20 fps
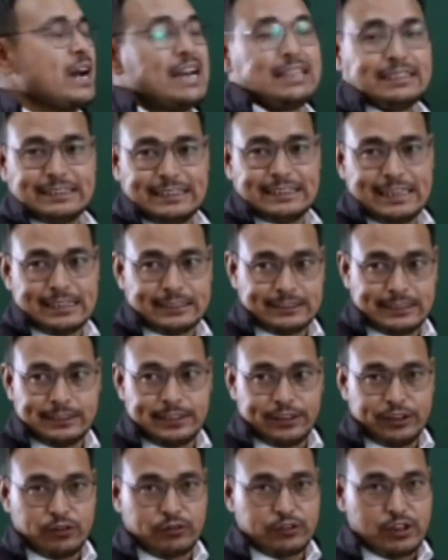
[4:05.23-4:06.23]
to price
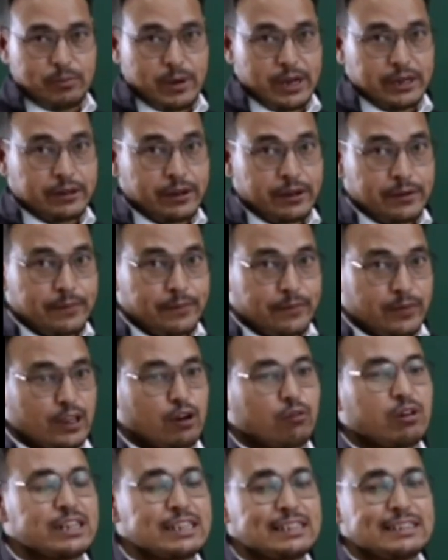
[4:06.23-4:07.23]
elasticity of demand.
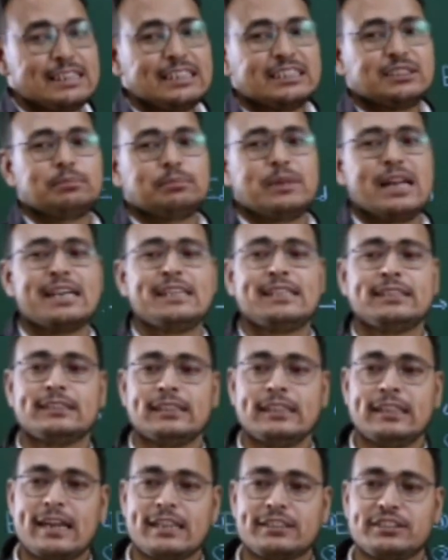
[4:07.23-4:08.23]
Now what is this
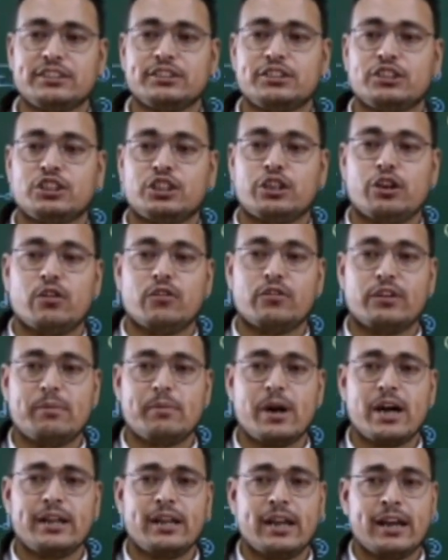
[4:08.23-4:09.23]
price elasticity of
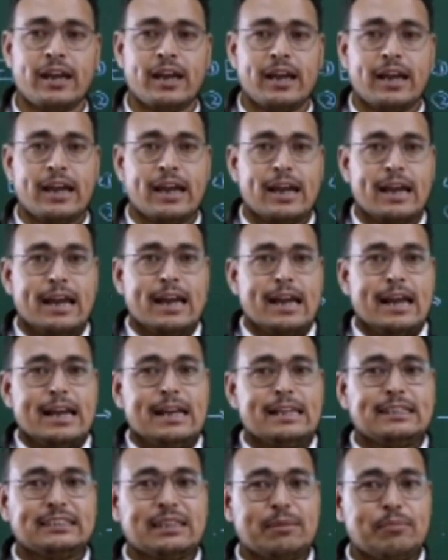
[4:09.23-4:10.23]
demand?
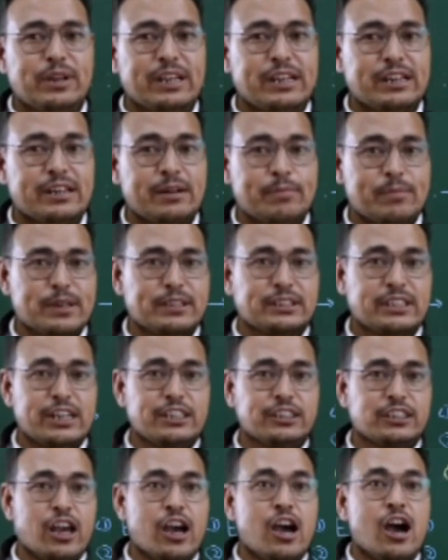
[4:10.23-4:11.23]
It simply
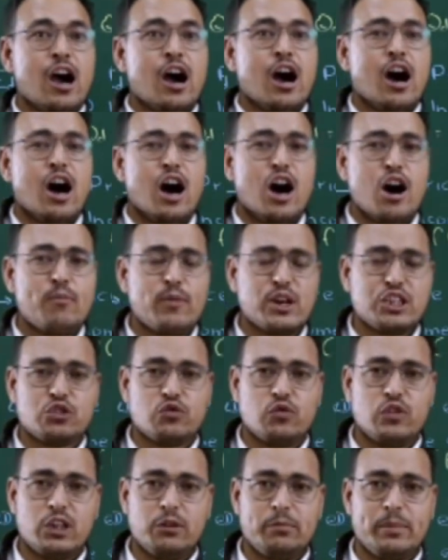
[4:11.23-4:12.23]
represents how
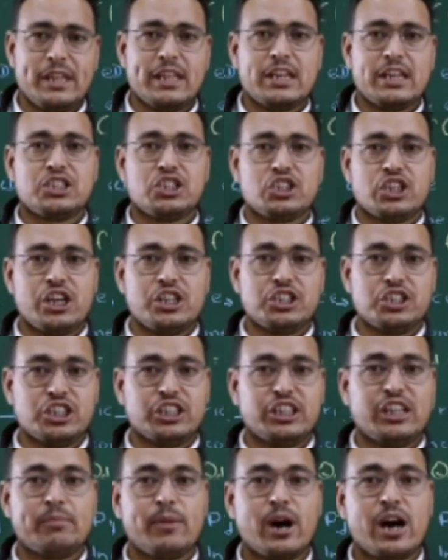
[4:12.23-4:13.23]
much will be the
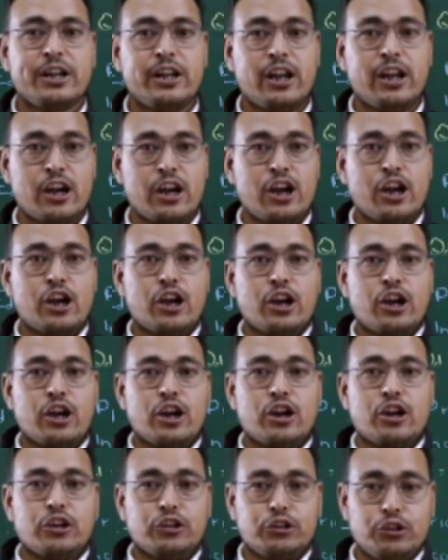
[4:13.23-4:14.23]
change in demand
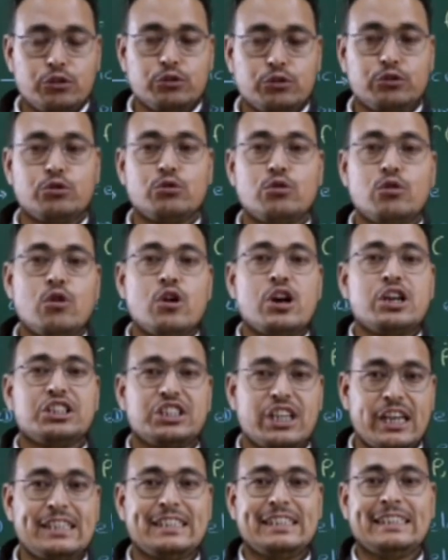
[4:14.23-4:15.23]
due to
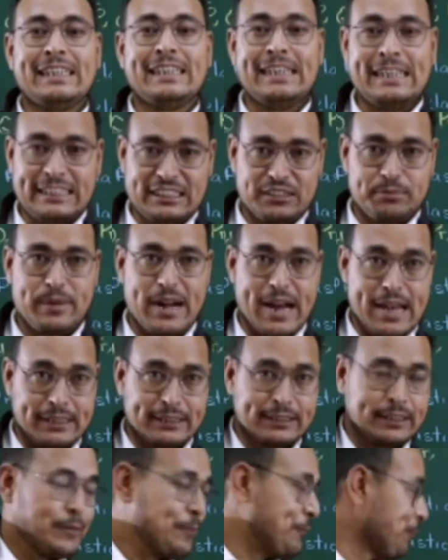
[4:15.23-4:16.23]
change in its
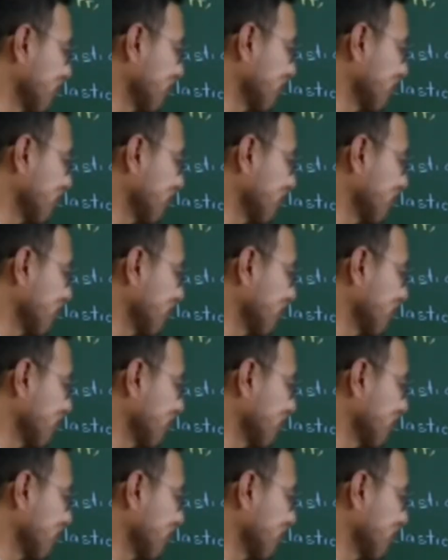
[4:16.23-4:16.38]
price.